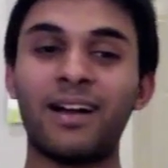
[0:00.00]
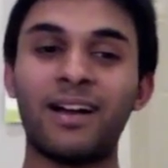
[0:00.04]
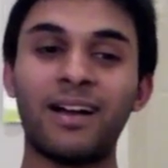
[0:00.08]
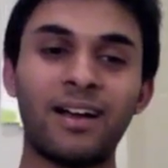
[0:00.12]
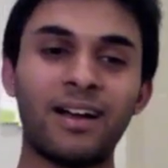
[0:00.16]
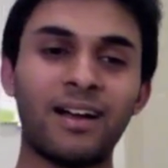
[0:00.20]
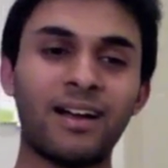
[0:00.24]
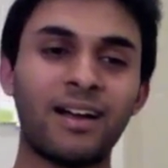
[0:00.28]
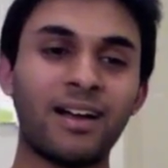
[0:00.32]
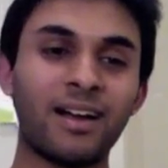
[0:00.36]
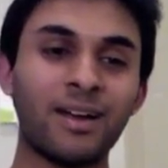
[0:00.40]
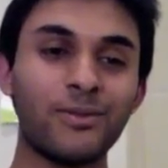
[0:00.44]

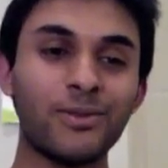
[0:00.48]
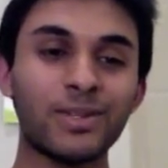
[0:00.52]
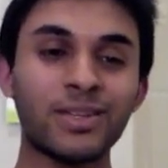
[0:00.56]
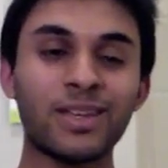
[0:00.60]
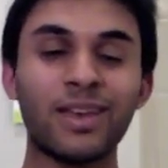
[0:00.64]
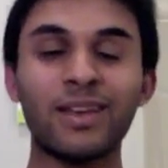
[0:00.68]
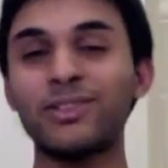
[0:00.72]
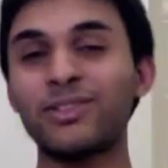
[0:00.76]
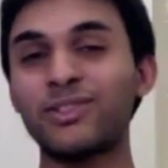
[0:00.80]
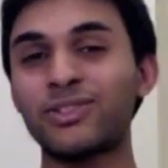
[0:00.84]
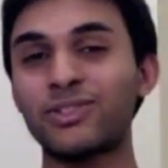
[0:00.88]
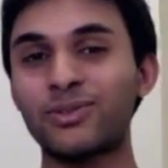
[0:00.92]
I was
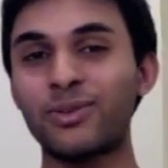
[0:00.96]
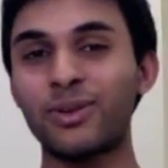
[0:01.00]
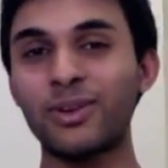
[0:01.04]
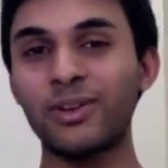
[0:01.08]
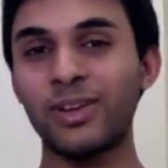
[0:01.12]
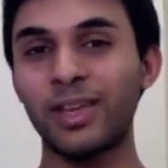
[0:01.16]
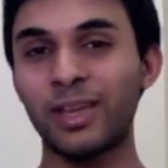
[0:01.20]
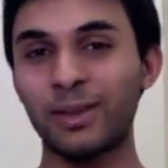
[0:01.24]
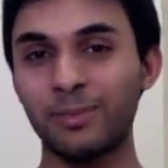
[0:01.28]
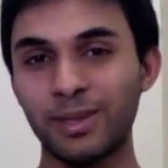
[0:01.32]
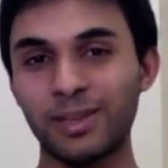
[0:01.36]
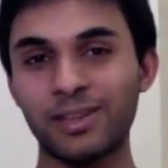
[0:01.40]
kind of
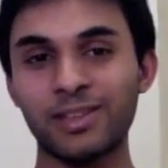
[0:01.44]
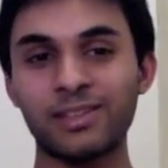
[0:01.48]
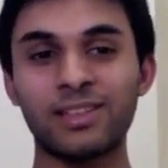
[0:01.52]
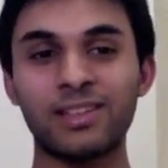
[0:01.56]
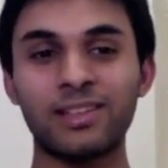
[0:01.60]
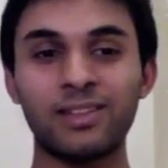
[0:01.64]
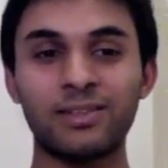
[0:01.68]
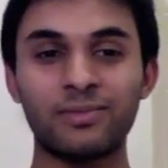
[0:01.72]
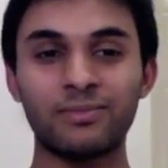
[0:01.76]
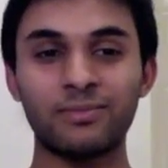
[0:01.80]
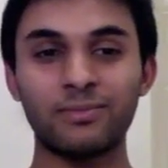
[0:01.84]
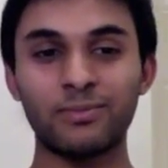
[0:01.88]
struggling because
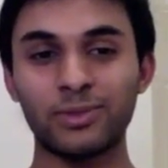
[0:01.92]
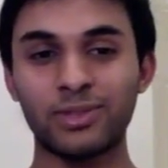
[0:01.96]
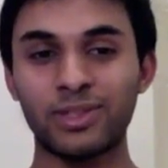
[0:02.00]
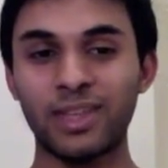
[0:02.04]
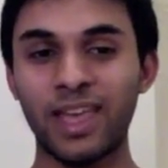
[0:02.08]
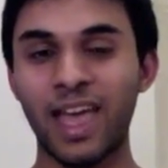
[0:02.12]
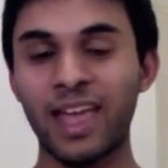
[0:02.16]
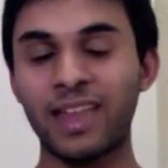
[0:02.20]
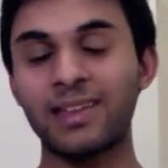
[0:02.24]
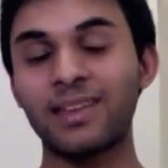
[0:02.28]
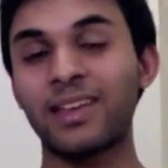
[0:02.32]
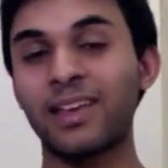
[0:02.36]
I didn't want
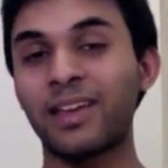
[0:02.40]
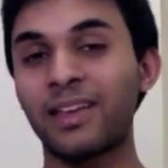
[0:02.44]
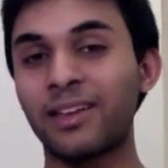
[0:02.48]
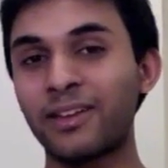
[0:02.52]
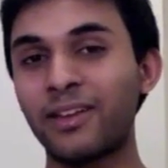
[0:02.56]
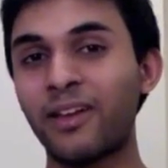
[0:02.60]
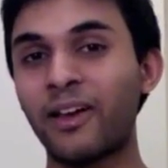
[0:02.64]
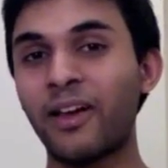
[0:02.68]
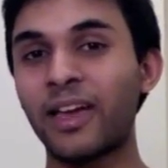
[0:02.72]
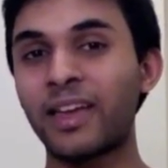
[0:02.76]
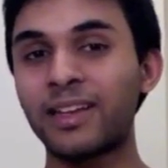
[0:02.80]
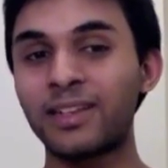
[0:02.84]
to end it at
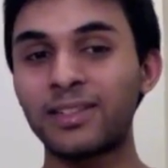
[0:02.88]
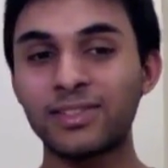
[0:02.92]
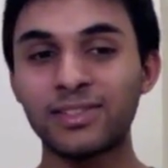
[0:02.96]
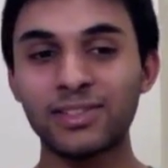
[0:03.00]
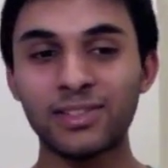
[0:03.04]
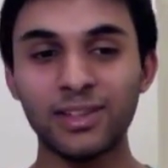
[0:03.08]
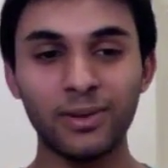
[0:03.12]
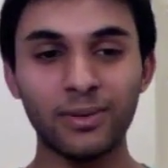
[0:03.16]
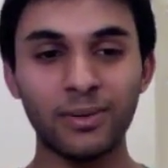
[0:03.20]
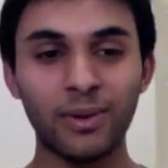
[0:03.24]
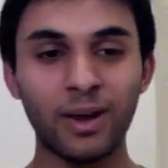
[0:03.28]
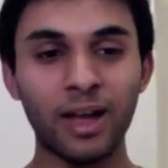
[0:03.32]
9,
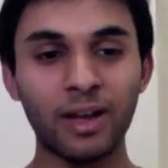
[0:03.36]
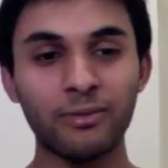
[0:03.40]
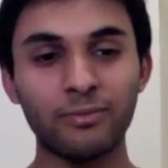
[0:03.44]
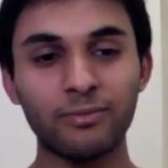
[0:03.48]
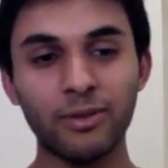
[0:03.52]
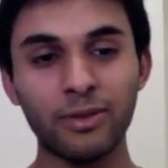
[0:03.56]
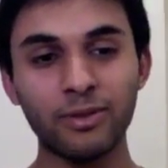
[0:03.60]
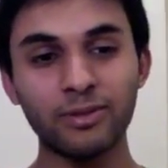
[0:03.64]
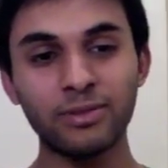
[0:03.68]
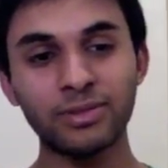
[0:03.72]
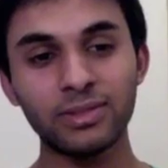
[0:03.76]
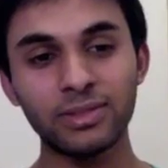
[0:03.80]
so I
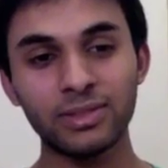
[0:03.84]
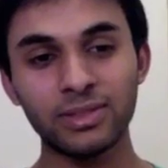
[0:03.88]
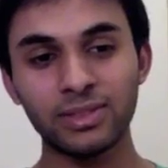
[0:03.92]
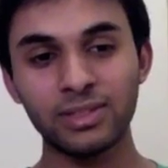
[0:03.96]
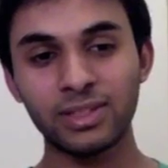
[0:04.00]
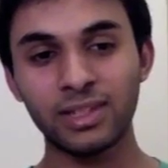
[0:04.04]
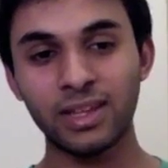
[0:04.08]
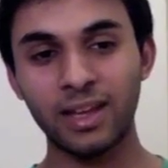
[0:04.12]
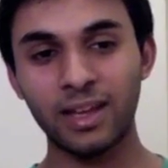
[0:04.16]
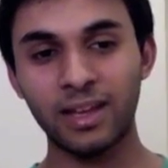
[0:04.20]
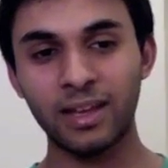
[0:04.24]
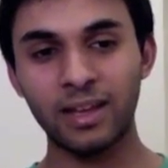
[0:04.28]
wrote,
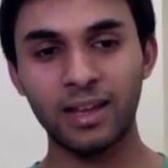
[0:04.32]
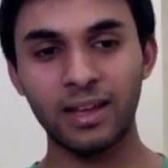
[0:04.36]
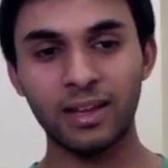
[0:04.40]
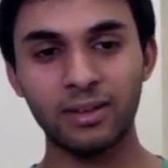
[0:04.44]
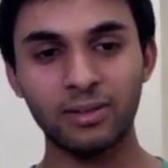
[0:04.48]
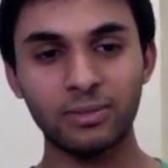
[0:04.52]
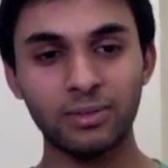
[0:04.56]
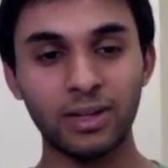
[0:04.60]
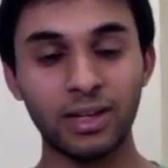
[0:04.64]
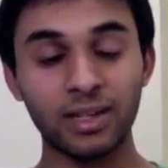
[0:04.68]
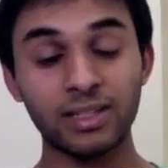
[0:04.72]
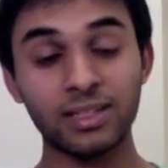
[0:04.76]

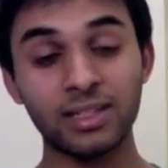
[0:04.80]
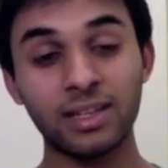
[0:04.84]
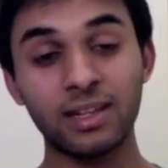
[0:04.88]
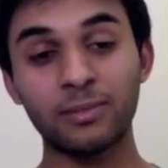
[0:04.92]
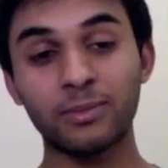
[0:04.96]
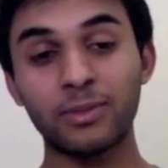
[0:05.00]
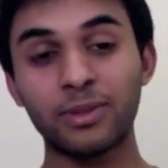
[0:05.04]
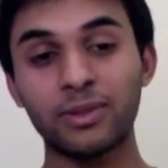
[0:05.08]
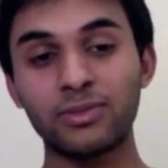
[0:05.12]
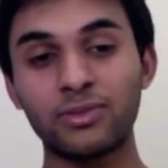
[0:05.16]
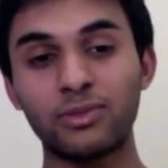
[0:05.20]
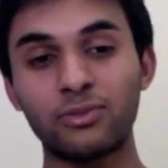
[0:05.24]
I said
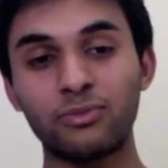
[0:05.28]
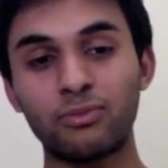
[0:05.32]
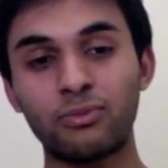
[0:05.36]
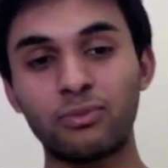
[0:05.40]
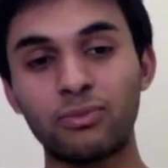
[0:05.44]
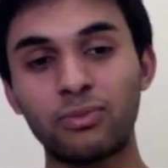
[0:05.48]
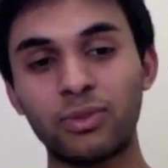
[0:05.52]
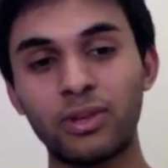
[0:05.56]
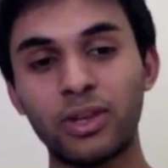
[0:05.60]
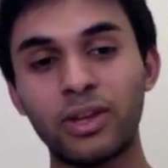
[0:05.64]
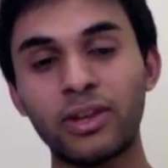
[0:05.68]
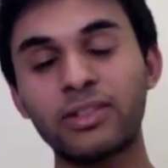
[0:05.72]
I'm going to
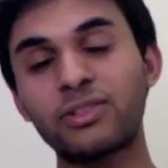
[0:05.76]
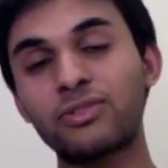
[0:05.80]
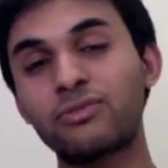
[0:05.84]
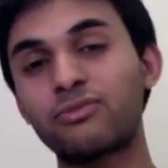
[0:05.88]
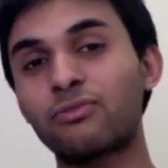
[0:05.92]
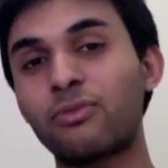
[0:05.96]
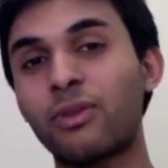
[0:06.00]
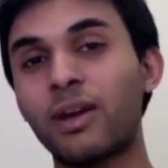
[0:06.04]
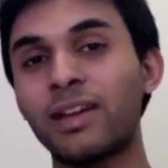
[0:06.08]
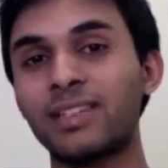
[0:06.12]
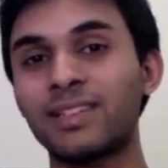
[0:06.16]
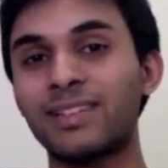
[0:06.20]
learn to
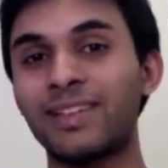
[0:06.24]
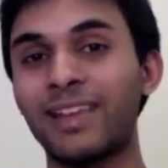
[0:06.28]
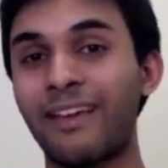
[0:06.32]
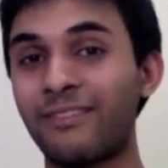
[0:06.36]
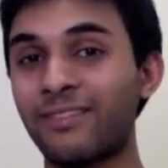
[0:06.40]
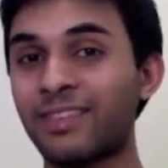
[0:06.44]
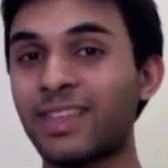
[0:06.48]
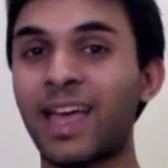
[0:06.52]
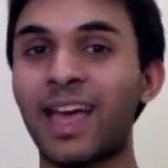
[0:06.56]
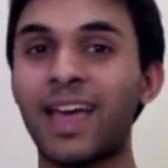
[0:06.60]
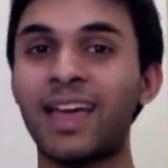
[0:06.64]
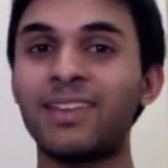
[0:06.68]
write
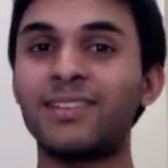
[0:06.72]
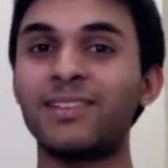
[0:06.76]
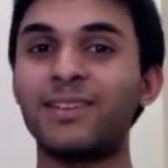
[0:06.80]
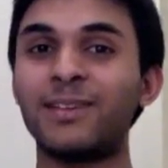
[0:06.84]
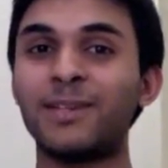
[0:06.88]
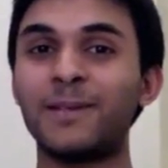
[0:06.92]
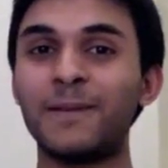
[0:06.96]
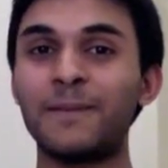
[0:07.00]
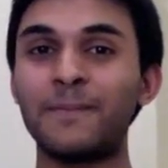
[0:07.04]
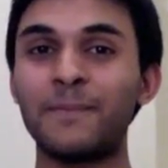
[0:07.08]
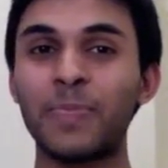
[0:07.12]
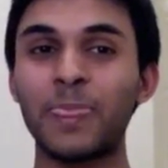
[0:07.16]

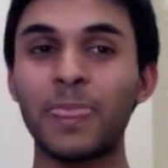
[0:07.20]
left-handed.